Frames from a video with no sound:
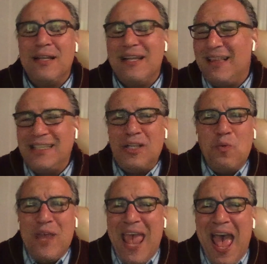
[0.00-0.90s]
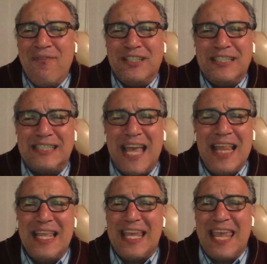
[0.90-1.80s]
Now, listen, we have to
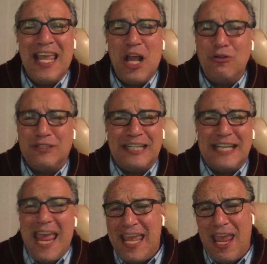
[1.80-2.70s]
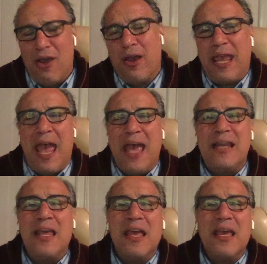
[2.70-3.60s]
send the kiddos to daycare again,
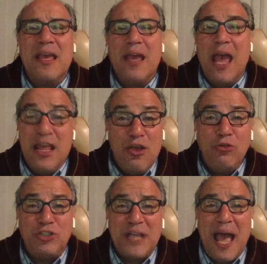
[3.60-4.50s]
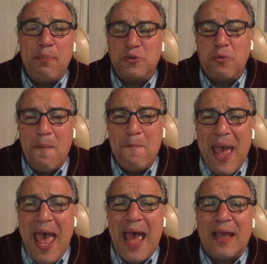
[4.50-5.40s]
and those jobs will come
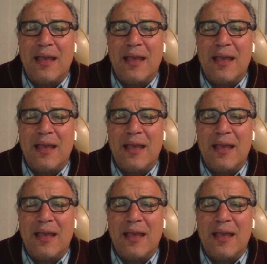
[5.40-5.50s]
back.